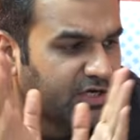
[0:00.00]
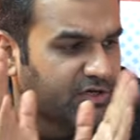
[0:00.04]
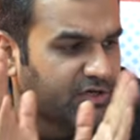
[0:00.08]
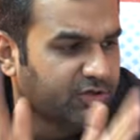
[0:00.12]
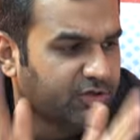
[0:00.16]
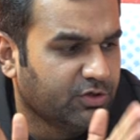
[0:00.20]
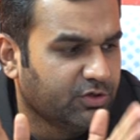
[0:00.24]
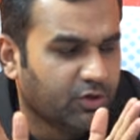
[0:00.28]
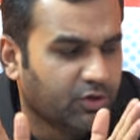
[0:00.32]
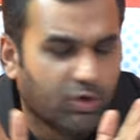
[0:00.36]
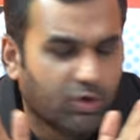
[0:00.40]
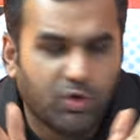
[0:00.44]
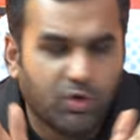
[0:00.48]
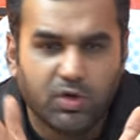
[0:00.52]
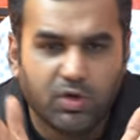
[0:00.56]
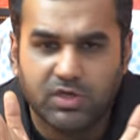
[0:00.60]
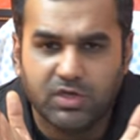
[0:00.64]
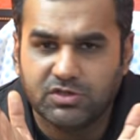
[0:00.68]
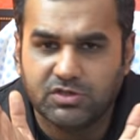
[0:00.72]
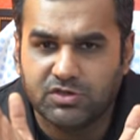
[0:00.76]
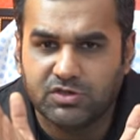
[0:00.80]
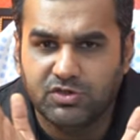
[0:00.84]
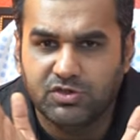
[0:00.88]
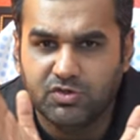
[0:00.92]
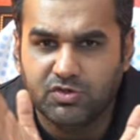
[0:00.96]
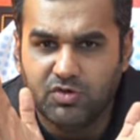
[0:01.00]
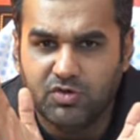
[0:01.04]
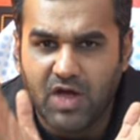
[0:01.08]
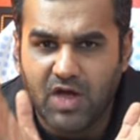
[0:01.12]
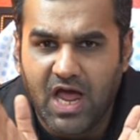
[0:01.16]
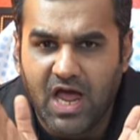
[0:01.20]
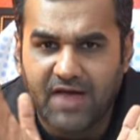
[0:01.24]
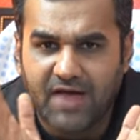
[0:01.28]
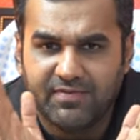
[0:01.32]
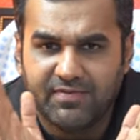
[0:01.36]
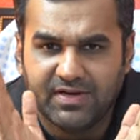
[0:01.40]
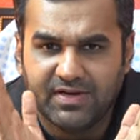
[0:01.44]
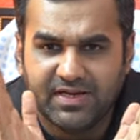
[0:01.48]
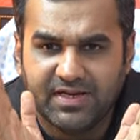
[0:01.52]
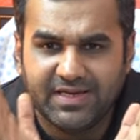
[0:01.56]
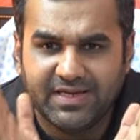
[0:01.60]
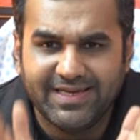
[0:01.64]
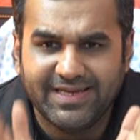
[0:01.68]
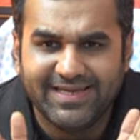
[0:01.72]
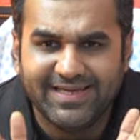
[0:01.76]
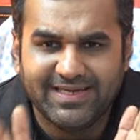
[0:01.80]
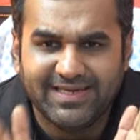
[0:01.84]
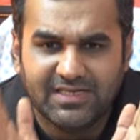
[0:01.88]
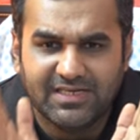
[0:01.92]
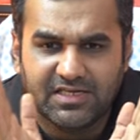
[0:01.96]
you know, so you have a
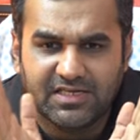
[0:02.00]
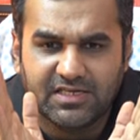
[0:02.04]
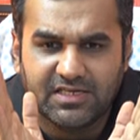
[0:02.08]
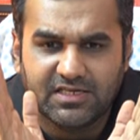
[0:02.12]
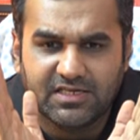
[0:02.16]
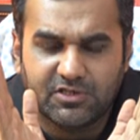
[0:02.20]
clear,